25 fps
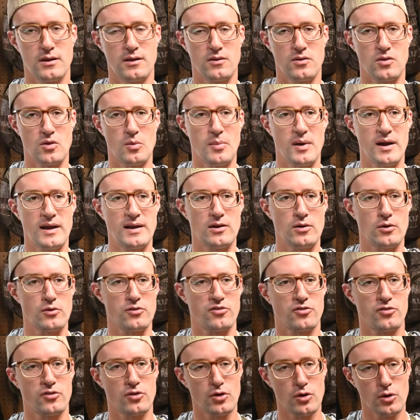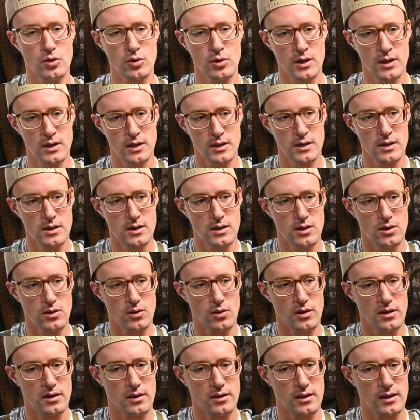the binos. So
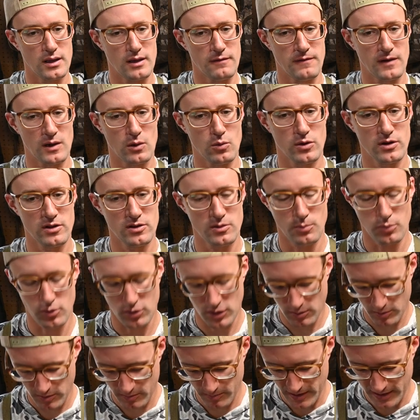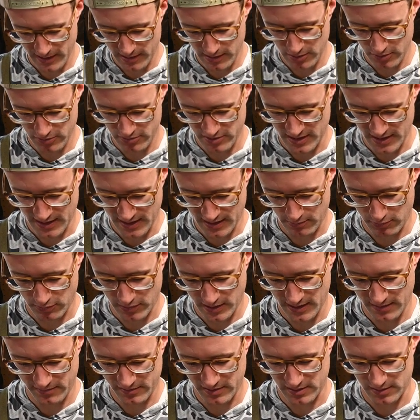if I wanted to pull out my binos, I
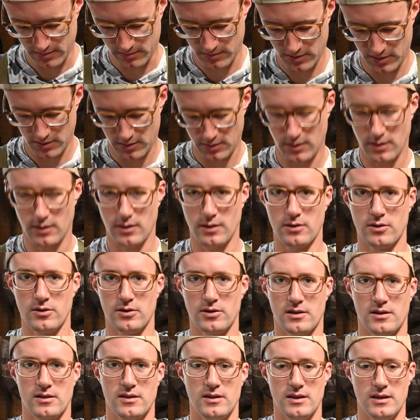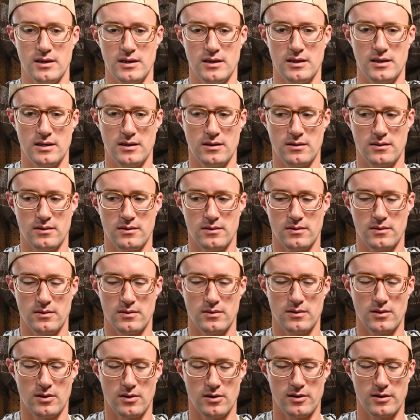would have to unhook the
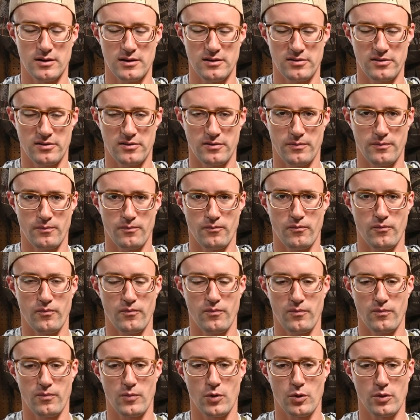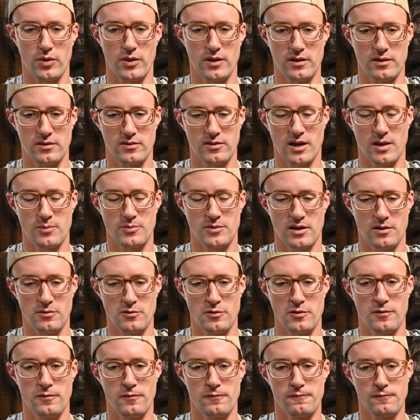harness or the top
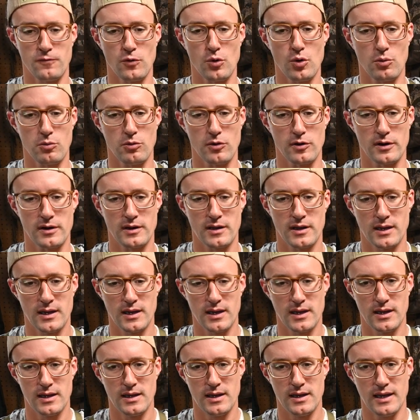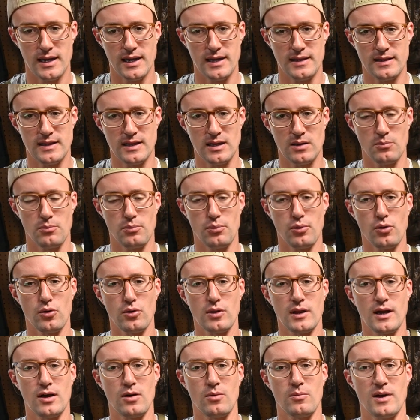cover forward and then
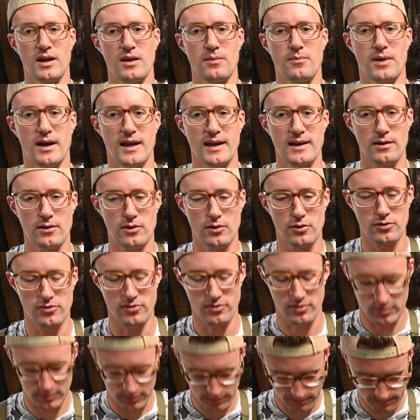pull out my binos